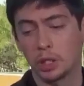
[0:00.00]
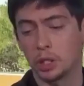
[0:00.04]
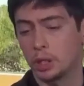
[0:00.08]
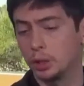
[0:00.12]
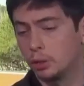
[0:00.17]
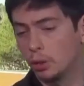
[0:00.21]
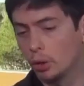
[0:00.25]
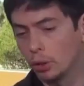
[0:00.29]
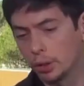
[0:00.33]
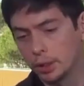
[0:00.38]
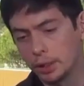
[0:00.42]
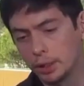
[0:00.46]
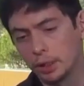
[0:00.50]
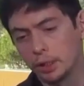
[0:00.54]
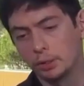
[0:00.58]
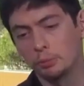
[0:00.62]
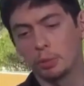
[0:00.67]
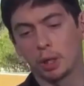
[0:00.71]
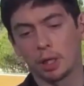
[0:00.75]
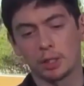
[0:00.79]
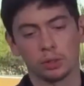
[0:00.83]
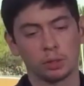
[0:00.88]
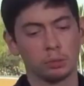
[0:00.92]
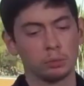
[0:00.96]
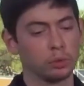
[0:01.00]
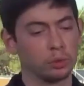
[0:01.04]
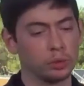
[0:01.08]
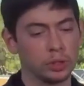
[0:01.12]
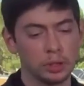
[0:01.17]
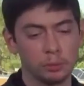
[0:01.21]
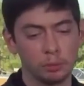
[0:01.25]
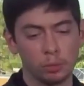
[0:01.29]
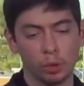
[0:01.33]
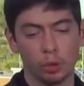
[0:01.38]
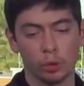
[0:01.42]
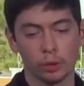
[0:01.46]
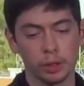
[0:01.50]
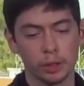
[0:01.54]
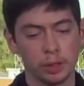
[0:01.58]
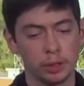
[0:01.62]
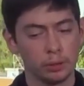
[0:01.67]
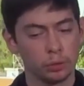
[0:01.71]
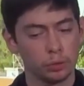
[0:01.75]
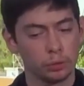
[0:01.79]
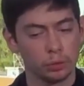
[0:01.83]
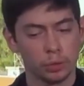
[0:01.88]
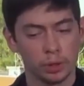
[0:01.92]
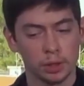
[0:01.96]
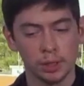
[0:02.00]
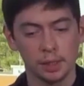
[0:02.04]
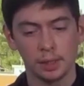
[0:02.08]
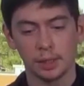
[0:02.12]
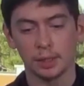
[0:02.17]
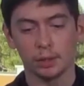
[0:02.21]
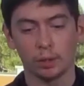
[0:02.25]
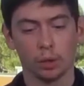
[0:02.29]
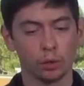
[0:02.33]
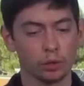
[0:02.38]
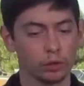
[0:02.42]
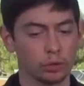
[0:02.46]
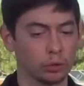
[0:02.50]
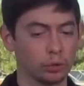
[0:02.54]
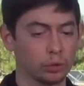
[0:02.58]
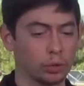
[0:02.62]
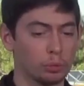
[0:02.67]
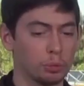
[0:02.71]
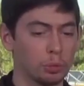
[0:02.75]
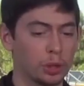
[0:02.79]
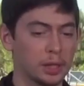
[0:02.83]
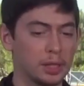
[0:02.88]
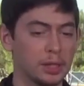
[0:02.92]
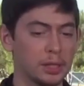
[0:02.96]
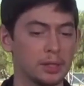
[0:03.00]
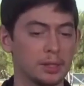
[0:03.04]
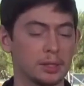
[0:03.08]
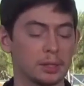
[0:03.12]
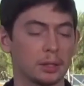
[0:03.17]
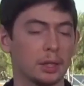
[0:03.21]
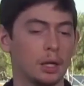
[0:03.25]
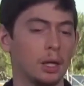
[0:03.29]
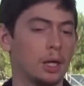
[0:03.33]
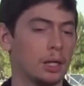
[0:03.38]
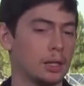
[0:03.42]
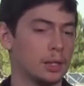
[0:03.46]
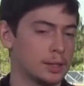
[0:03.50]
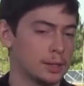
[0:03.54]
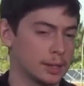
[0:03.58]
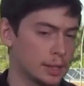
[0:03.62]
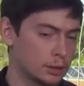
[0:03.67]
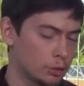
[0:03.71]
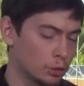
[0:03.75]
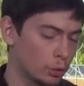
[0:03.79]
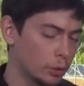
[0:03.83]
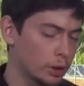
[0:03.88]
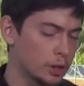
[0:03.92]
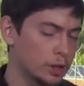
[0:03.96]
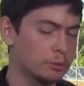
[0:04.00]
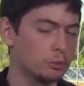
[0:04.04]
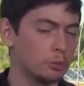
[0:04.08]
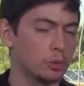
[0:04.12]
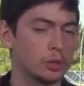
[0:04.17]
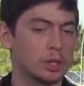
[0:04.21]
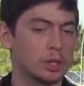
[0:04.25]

so those things cannot necessarily be generalized under every circumstances.